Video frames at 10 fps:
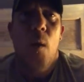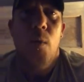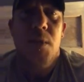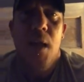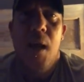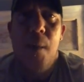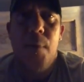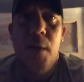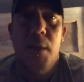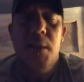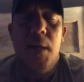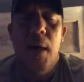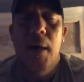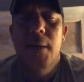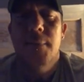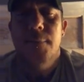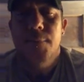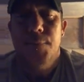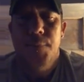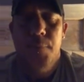what's going to happen to this guy?
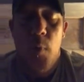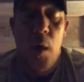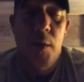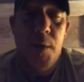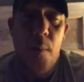Well, he's